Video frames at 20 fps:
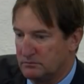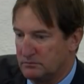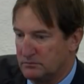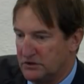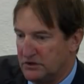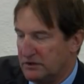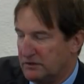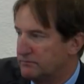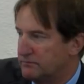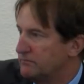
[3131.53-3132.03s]

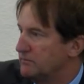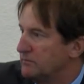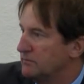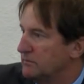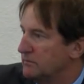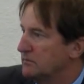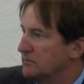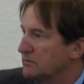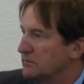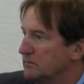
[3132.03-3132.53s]
Yeah.
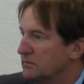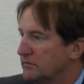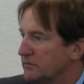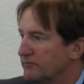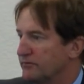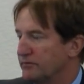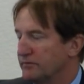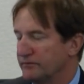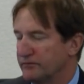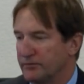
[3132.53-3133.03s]
Okay.
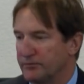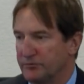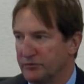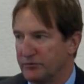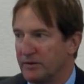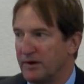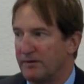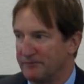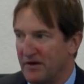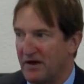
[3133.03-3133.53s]
From,
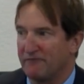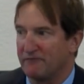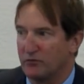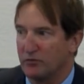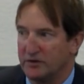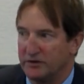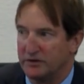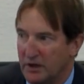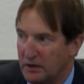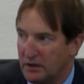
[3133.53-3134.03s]
I've
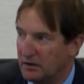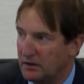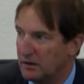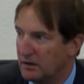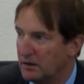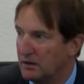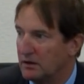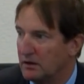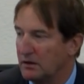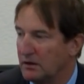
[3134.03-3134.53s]
read that.
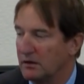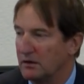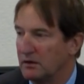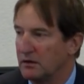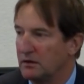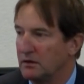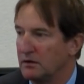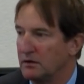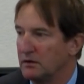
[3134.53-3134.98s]
Okay, very